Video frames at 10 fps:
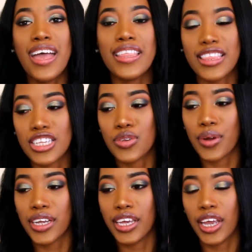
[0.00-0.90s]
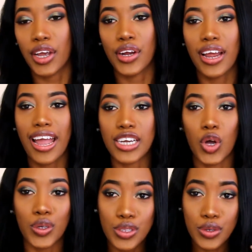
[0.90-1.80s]
This right here, I
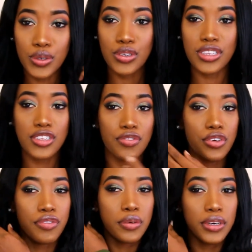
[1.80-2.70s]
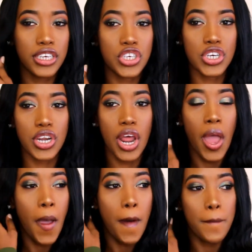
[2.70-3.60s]
also use this for foundation,
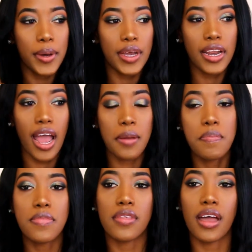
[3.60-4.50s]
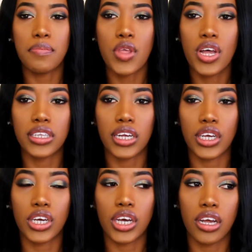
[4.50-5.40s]
but I'm not
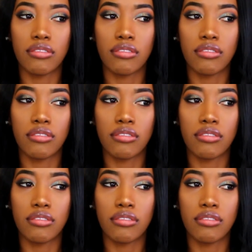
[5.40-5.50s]
like